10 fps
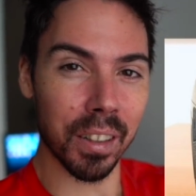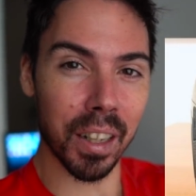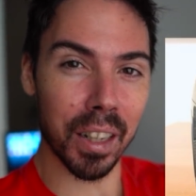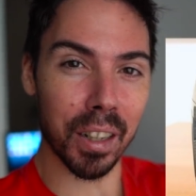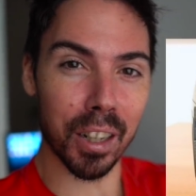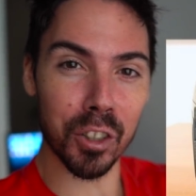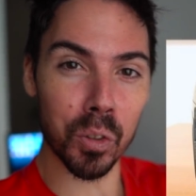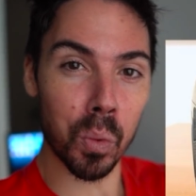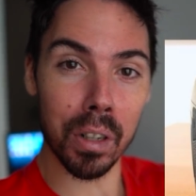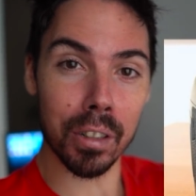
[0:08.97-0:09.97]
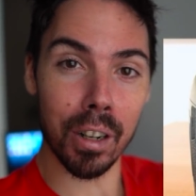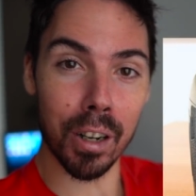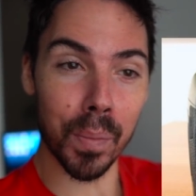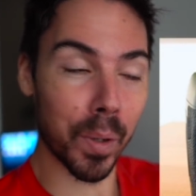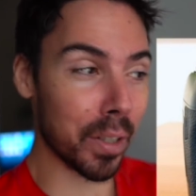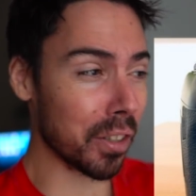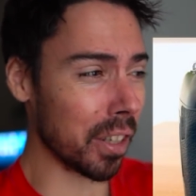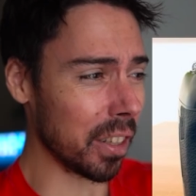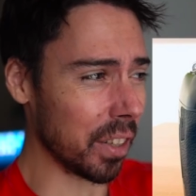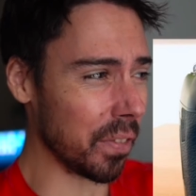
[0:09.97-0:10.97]
And I just want to talk about, is
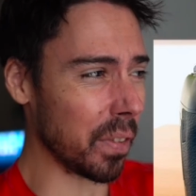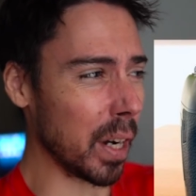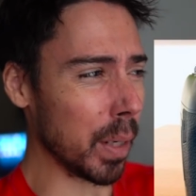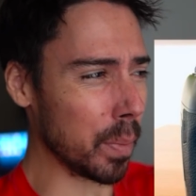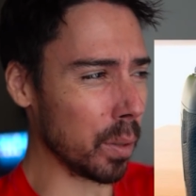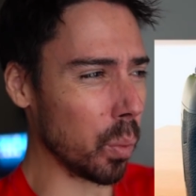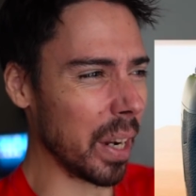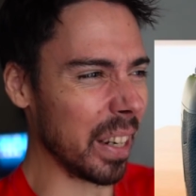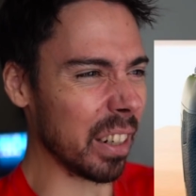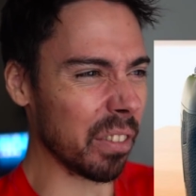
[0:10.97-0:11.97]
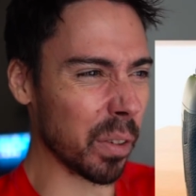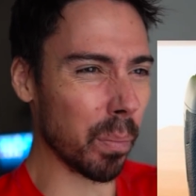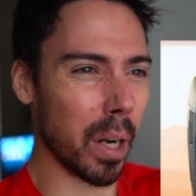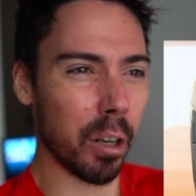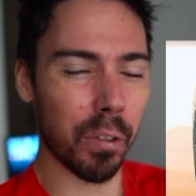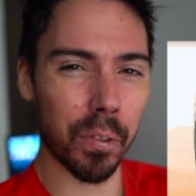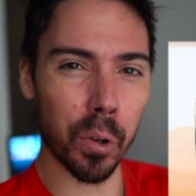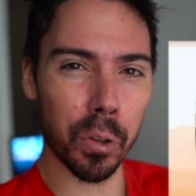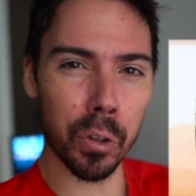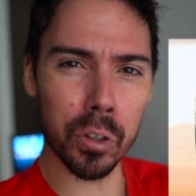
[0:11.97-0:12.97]
this a viable way for Micro
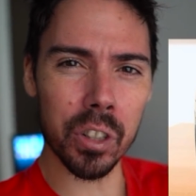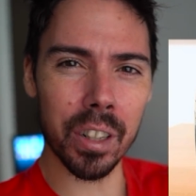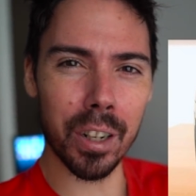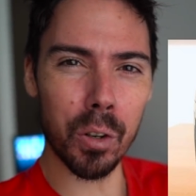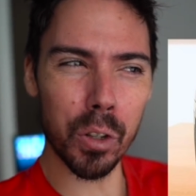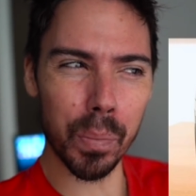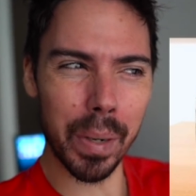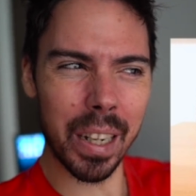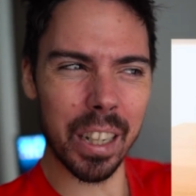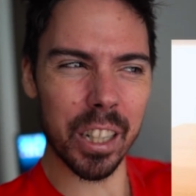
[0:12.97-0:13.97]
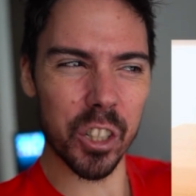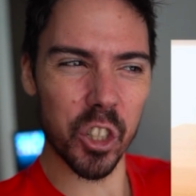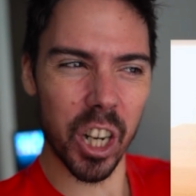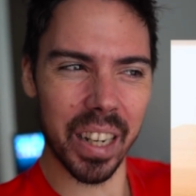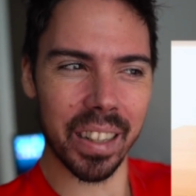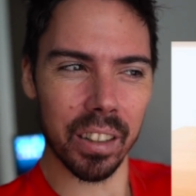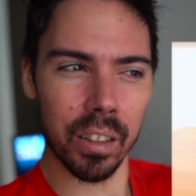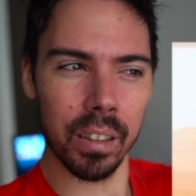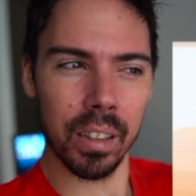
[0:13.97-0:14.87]
Four Thirds to go? They're making a giant.